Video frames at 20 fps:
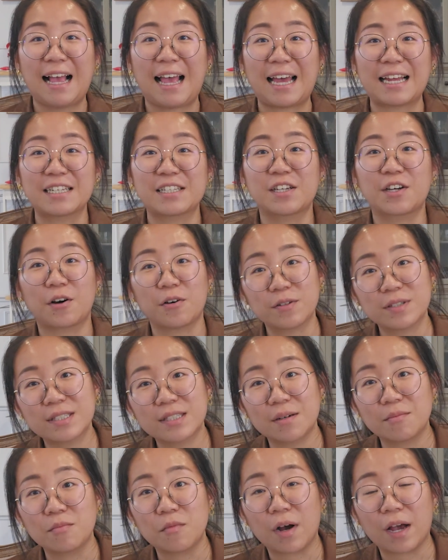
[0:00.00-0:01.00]
and go
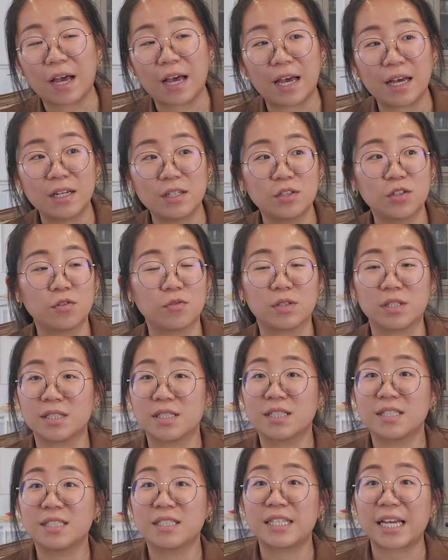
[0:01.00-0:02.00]
somewhere to just